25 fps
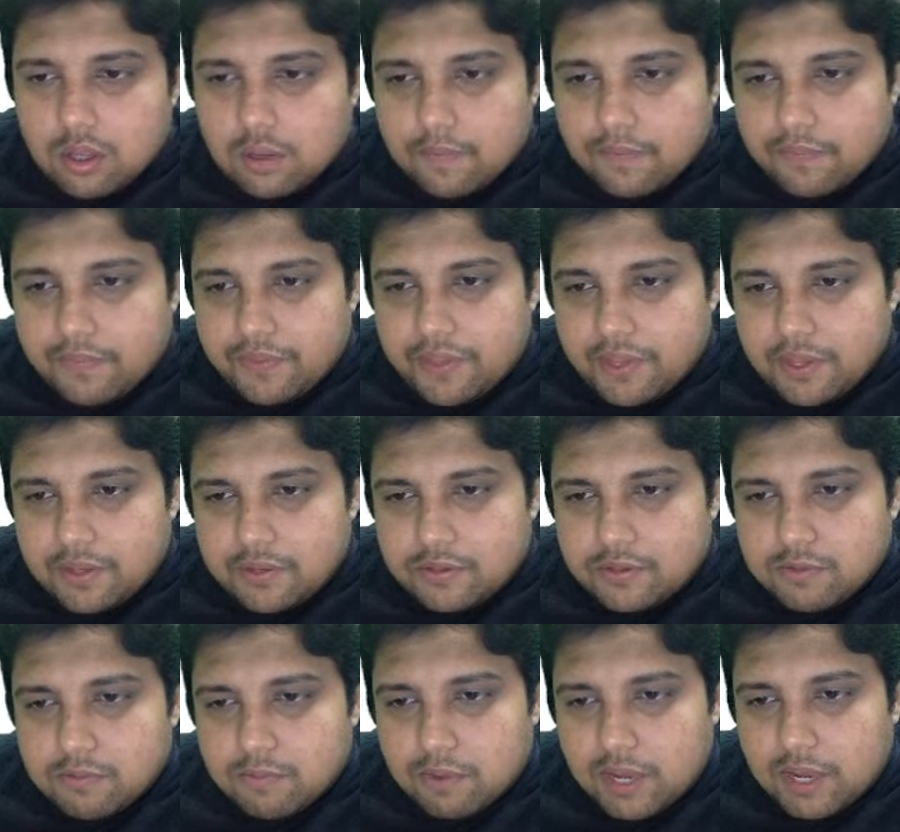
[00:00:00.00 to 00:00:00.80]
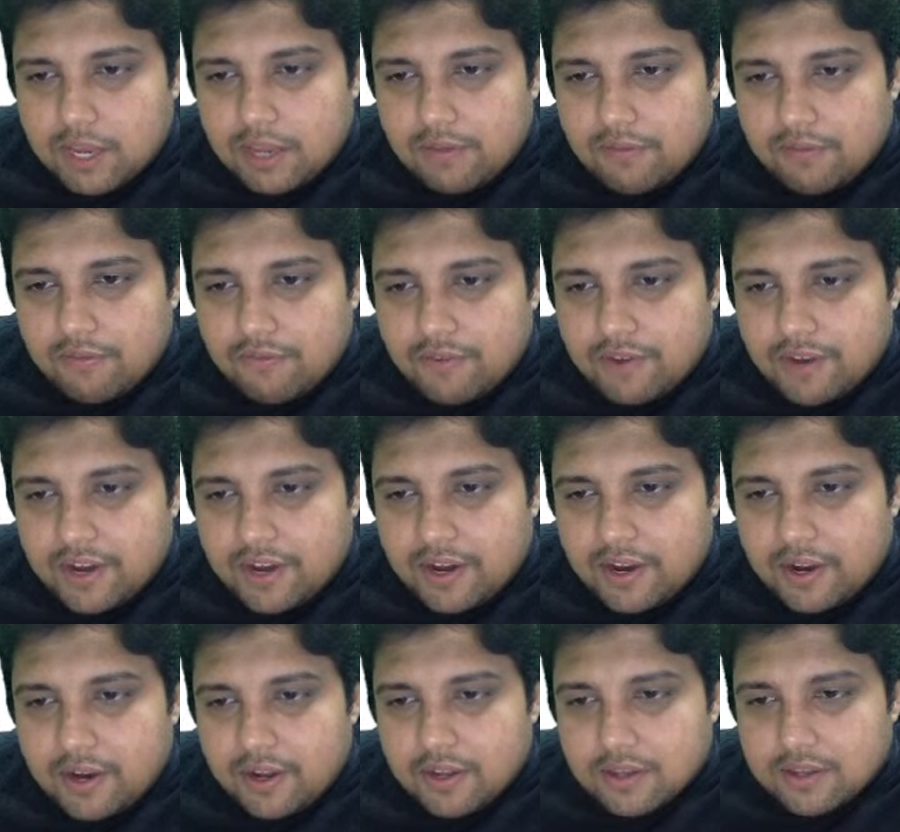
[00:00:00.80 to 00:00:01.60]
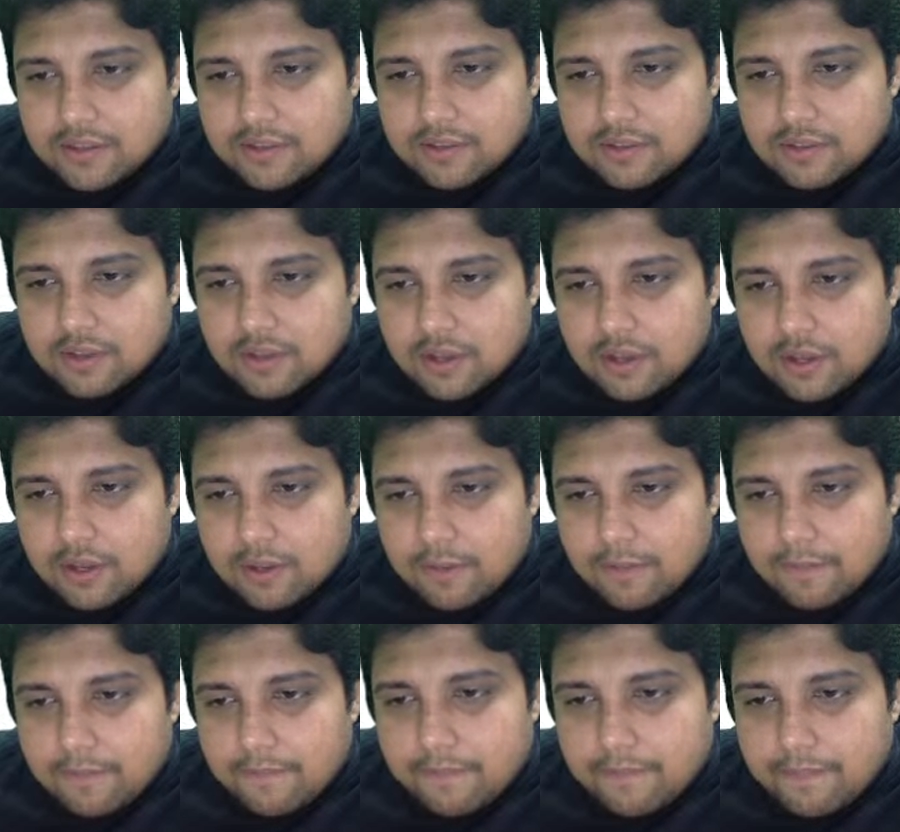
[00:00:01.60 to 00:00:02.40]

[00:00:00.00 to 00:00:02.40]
This, my friend, is a